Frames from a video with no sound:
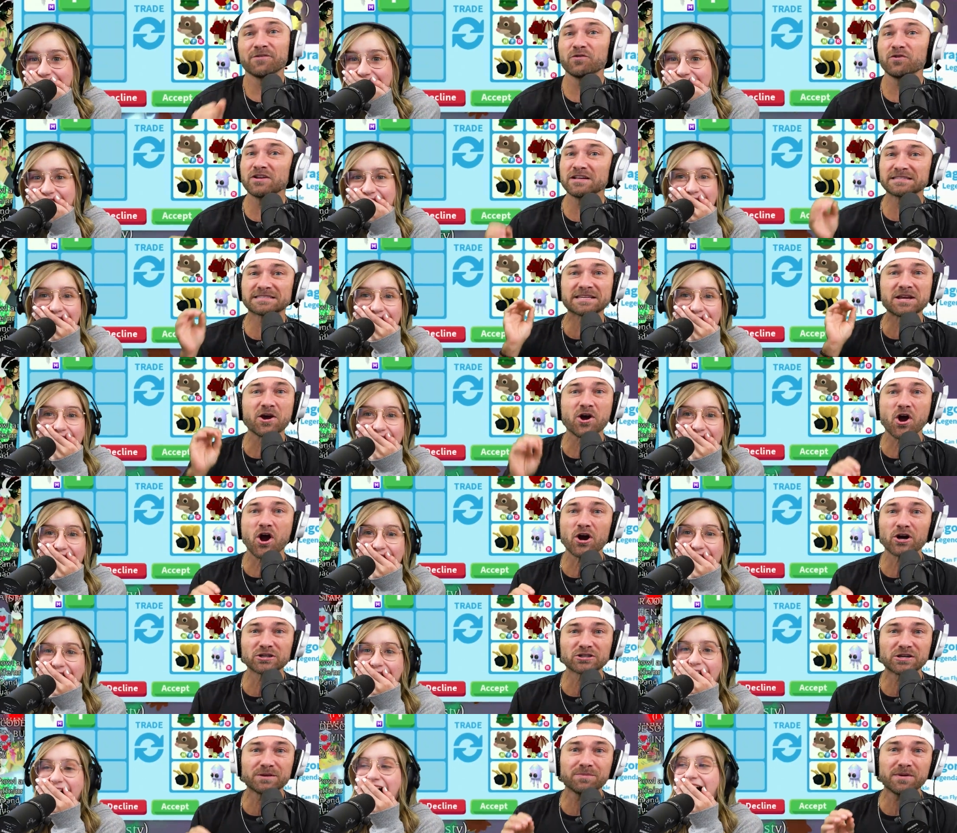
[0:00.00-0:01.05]
Speaker 1: if you didn't see our
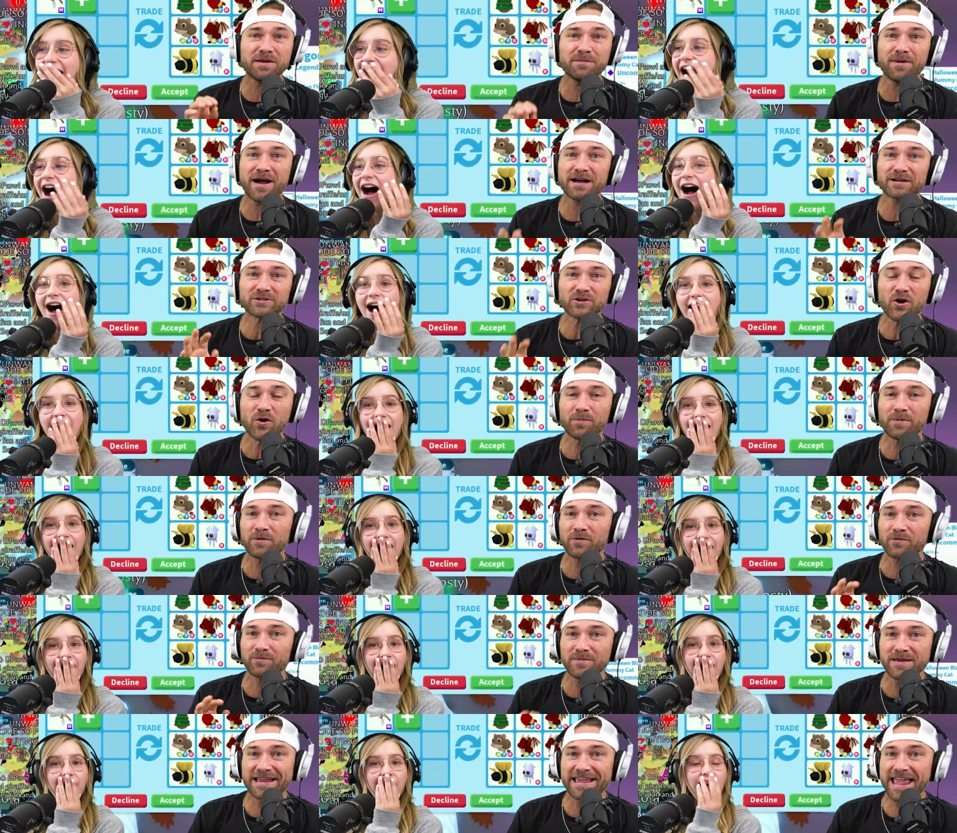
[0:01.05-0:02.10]
RGB box opening with
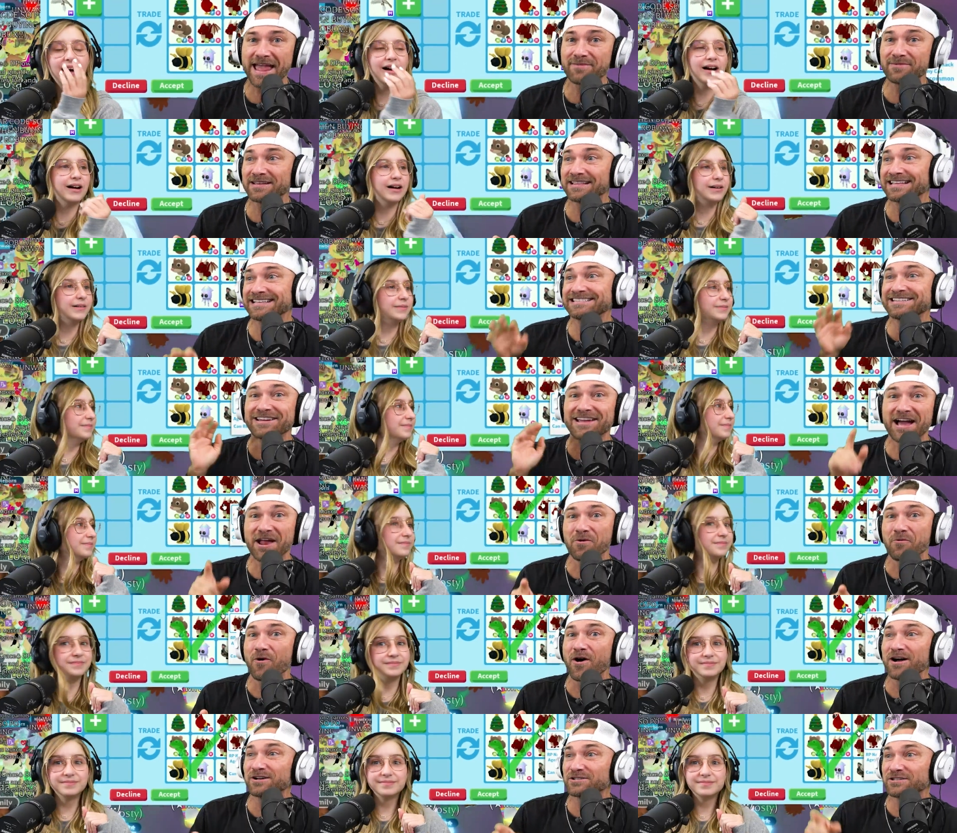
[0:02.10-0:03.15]
me, Cammy, and Lizzie, you gotta
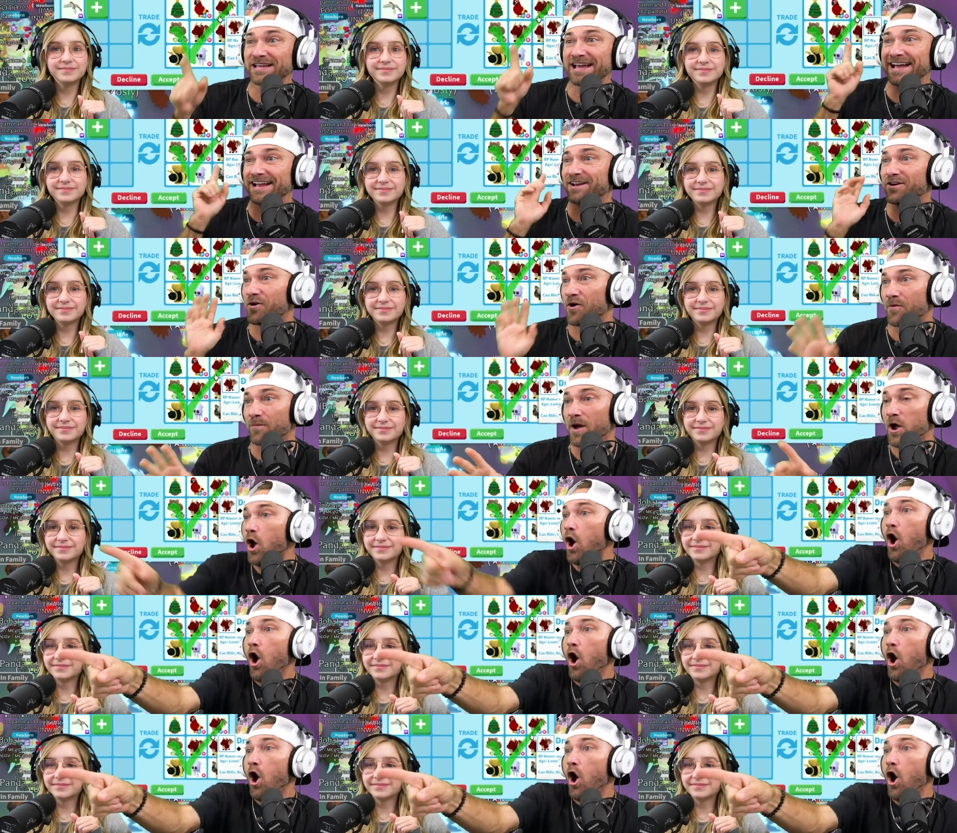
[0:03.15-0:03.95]
watch that. Oh my,